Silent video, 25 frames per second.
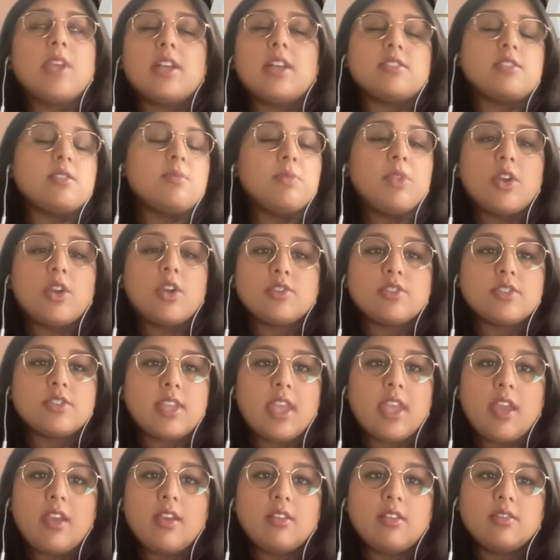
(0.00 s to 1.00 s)
some large
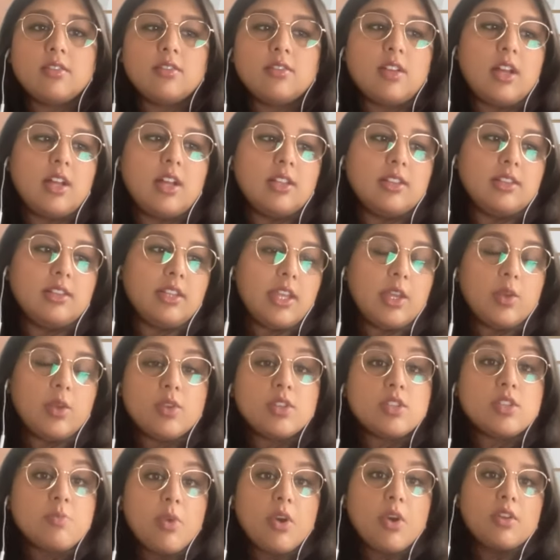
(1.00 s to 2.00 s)
scale
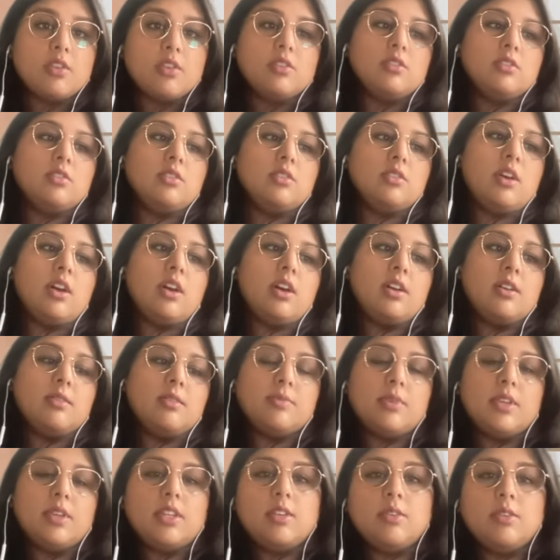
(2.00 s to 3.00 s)
language model
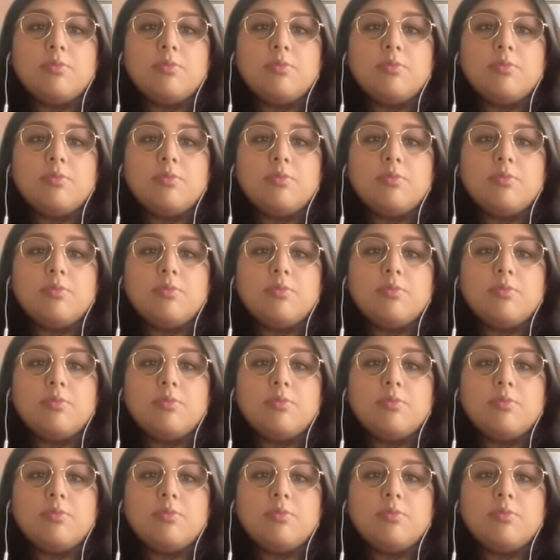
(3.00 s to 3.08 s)
and